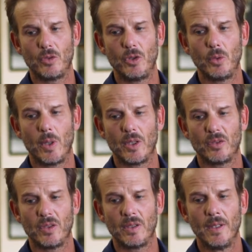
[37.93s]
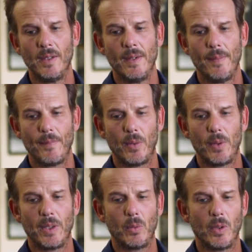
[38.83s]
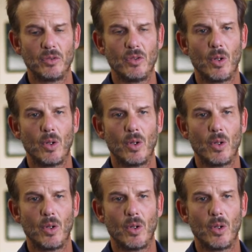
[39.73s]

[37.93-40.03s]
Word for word: to do was, and there really was